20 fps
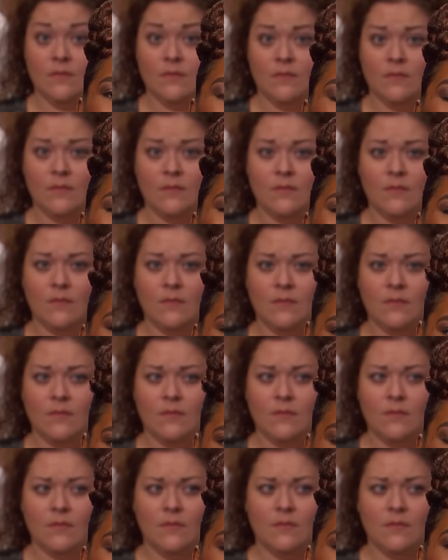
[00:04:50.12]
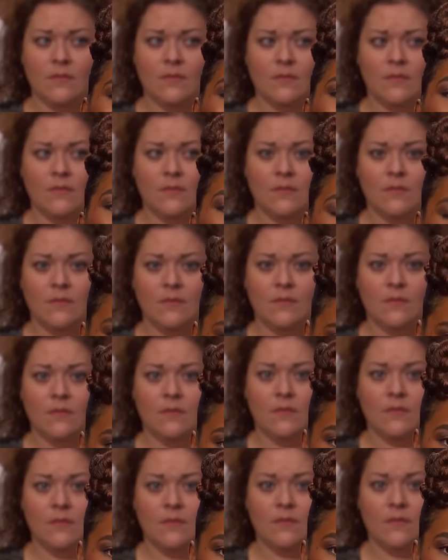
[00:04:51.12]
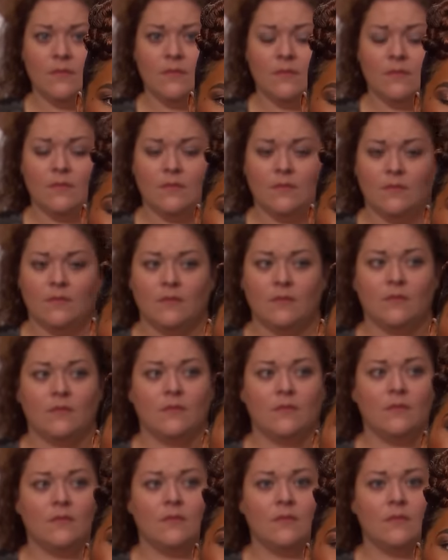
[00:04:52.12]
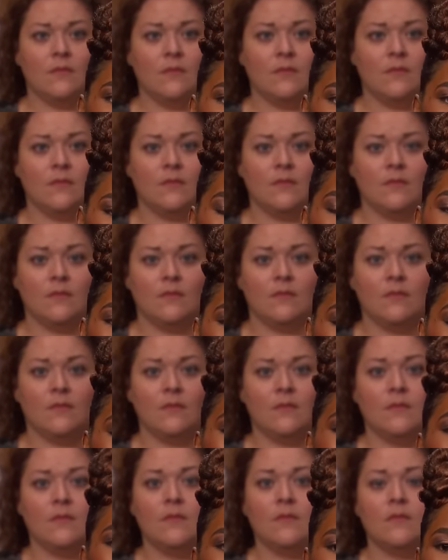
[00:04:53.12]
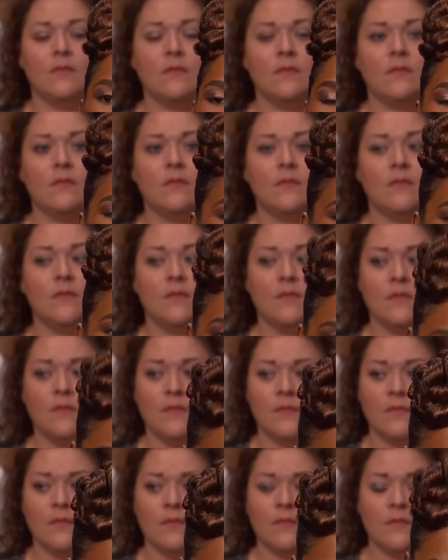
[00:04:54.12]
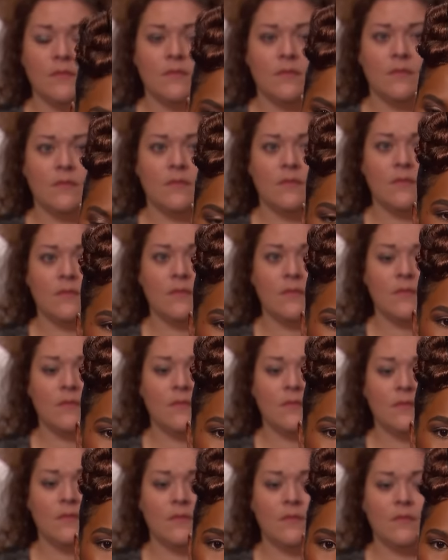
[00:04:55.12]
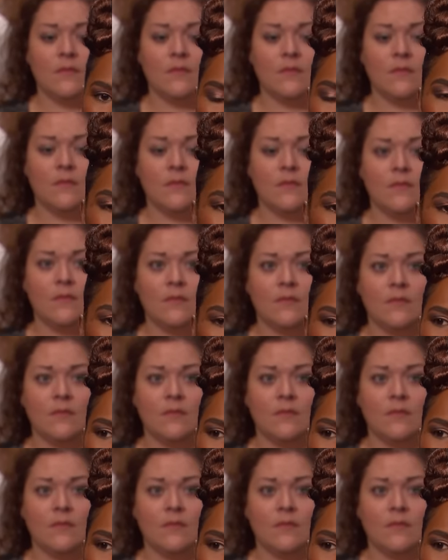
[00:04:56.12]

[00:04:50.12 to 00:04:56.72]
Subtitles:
This person isn't speaking.